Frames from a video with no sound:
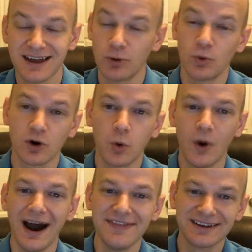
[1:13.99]
that will
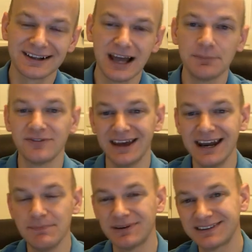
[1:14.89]
quiet the claims of
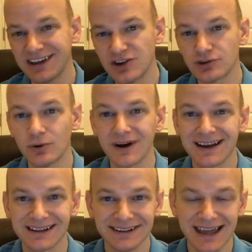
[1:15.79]
any
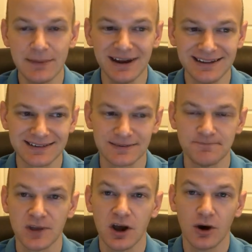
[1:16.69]
potential
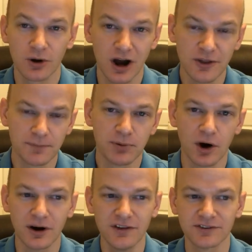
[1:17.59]
claimants or other
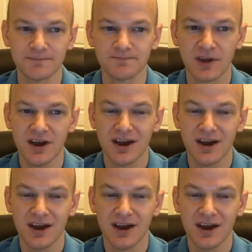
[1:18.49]
parties